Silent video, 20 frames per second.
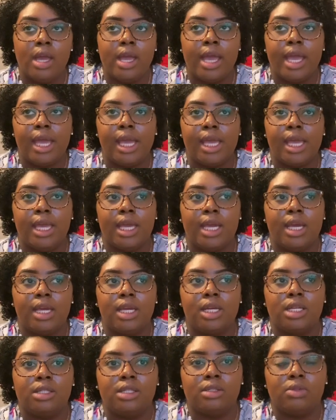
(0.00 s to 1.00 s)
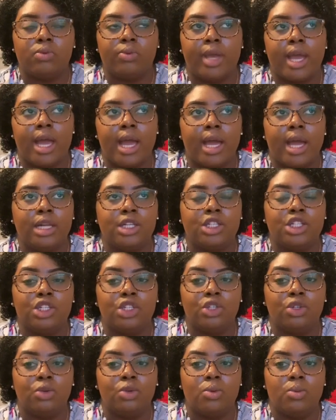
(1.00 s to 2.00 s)
and we had
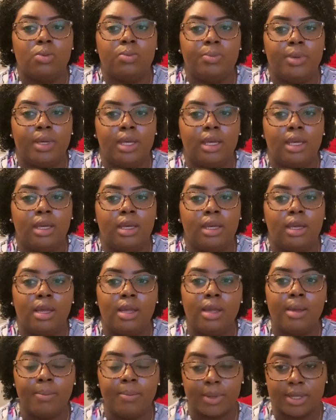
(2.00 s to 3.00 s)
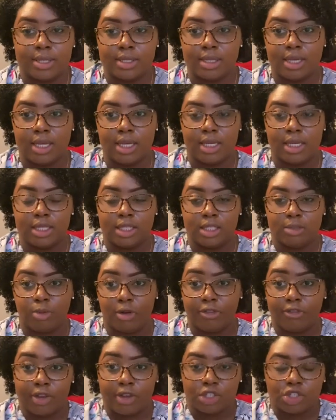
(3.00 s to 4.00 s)
to be business
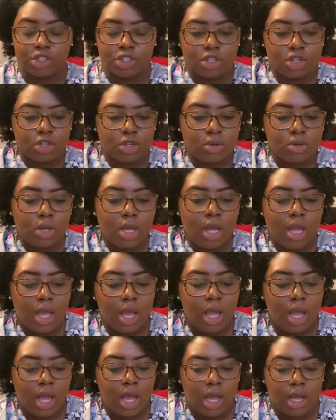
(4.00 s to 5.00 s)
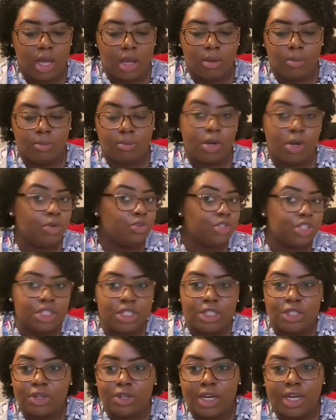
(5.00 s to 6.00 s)
professional, no
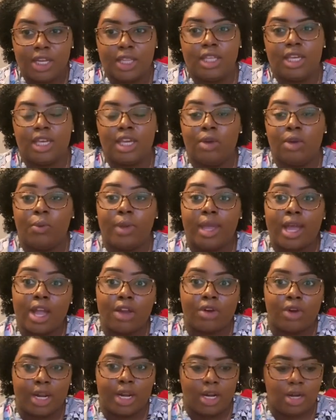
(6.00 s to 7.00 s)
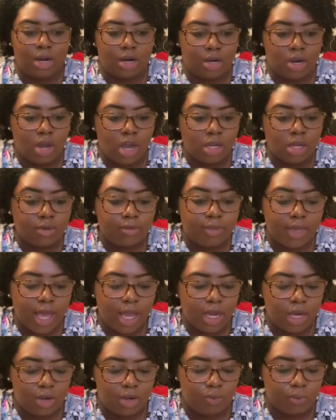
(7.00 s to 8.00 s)
jeans or anything, and we got graded on all of
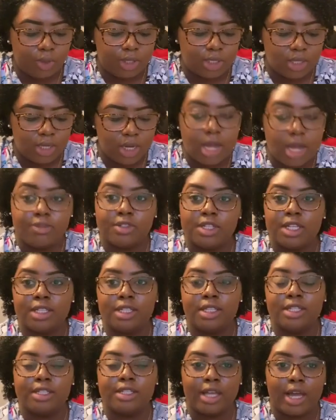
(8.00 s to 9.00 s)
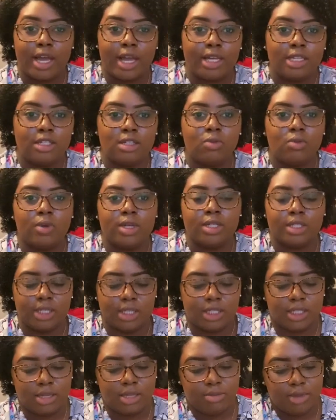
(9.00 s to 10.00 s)
that. And we did have 60 slides, it was
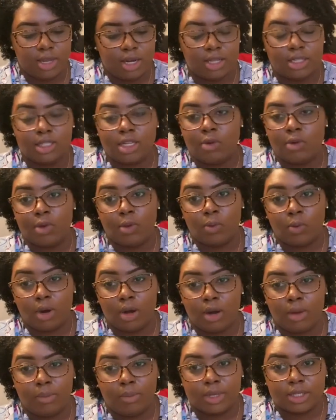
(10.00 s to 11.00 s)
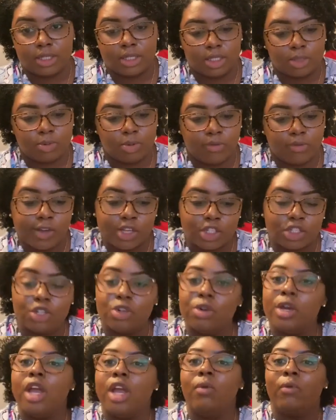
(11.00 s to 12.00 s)
60 minutes, and we were business
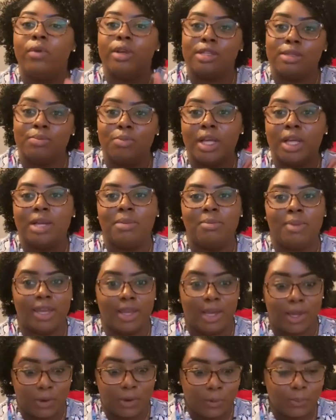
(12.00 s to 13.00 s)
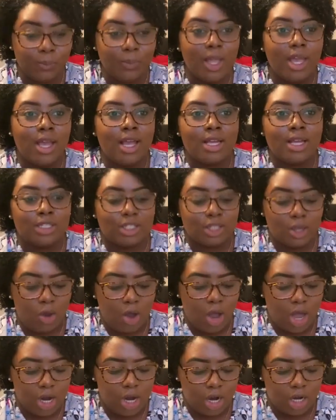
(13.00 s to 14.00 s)
professional, and we played bingo. So
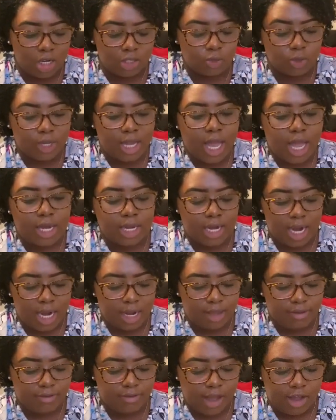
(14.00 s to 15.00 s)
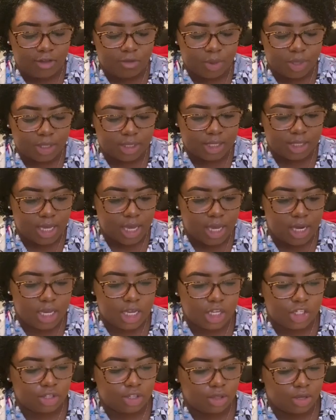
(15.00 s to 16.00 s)
on ours, we got 95%.
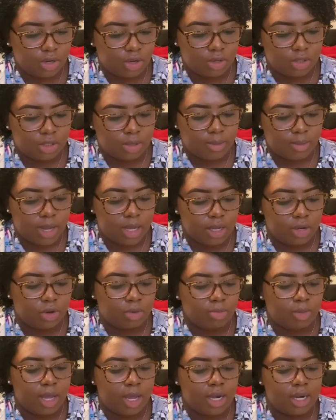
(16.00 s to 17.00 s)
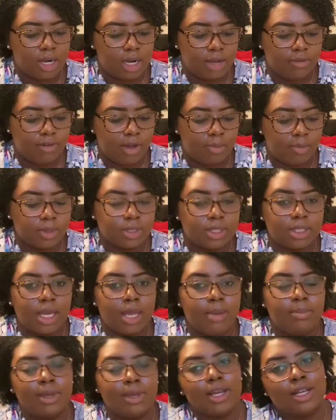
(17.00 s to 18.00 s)
Each of the girls in my group got a
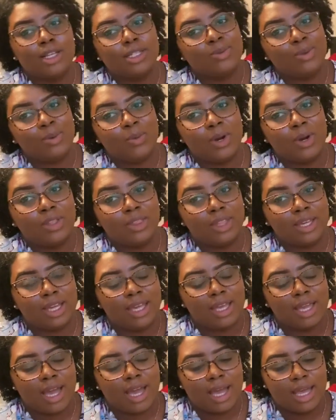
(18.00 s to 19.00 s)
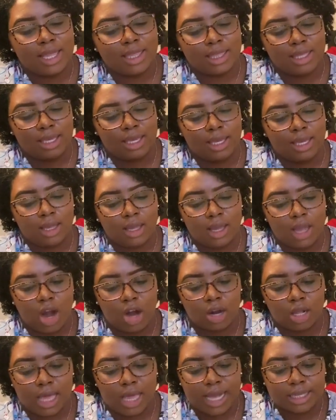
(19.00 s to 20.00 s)
95% because we weren't looking at our
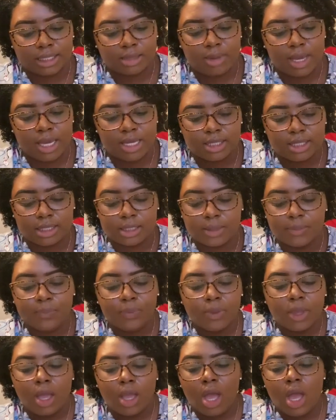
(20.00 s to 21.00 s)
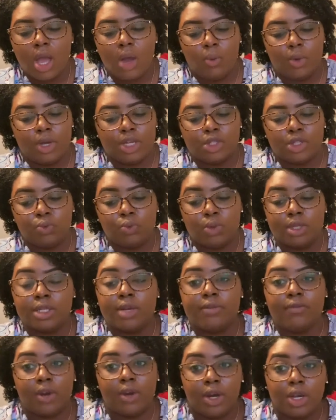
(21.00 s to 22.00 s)
classmates, which was a
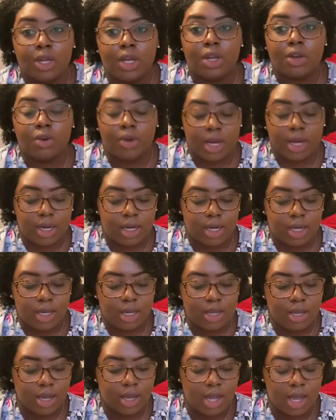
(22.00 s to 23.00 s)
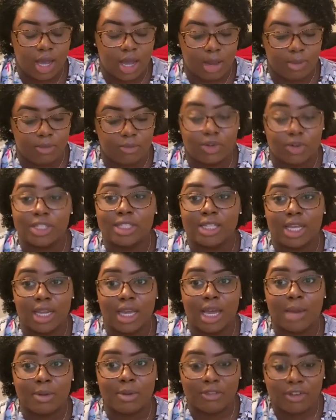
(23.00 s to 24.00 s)
very good grade for standing
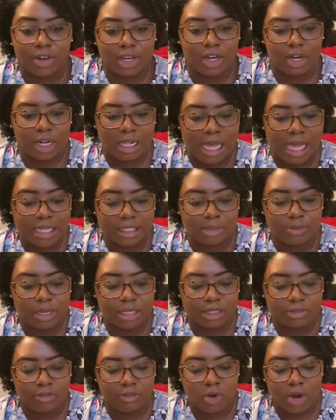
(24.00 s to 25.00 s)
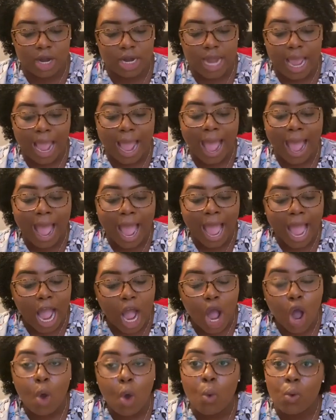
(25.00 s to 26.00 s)
up in front of your classmates for an
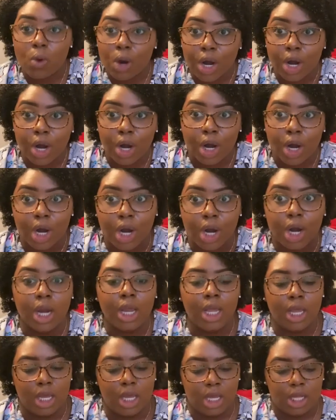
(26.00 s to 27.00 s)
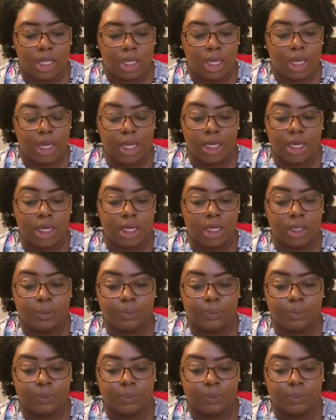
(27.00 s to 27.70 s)
hour. Honey,